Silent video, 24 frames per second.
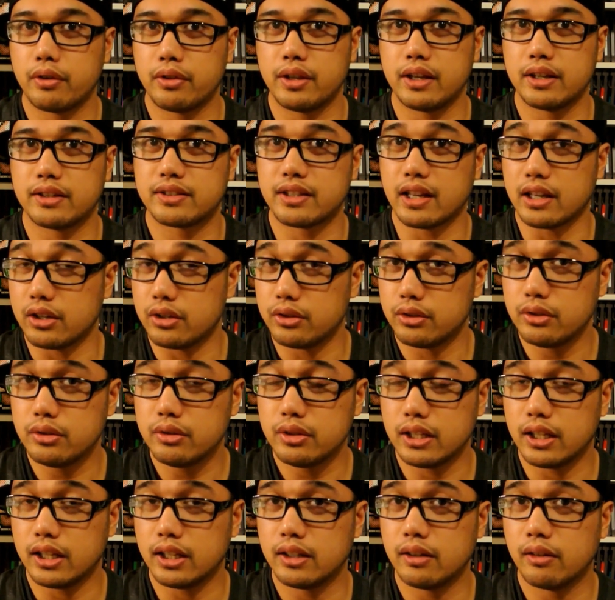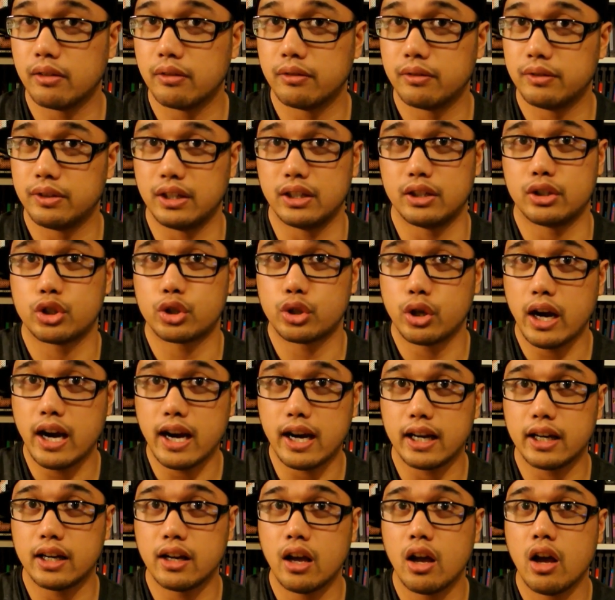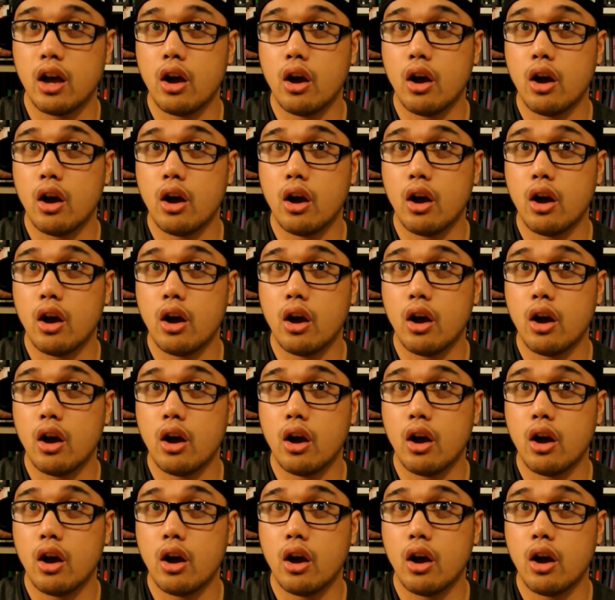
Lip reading: things that you do need via trade,